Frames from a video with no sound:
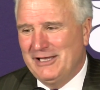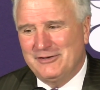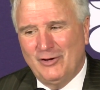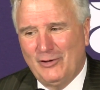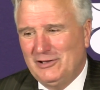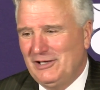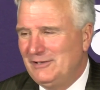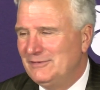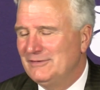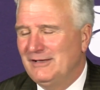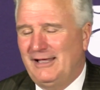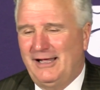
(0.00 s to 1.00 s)
Angola.
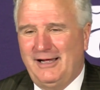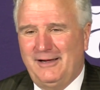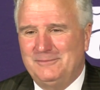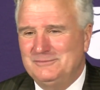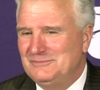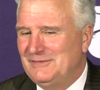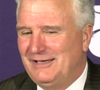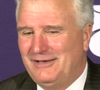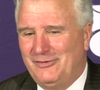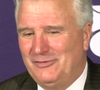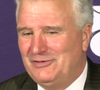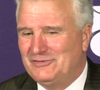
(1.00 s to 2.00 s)
Um, you
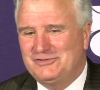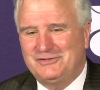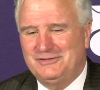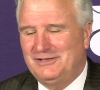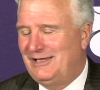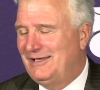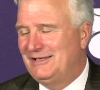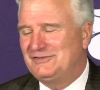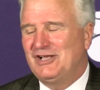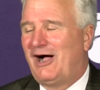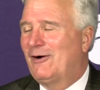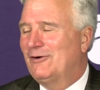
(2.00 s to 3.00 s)
know, there's,
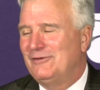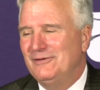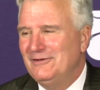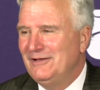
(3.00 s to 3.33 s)
it's hard.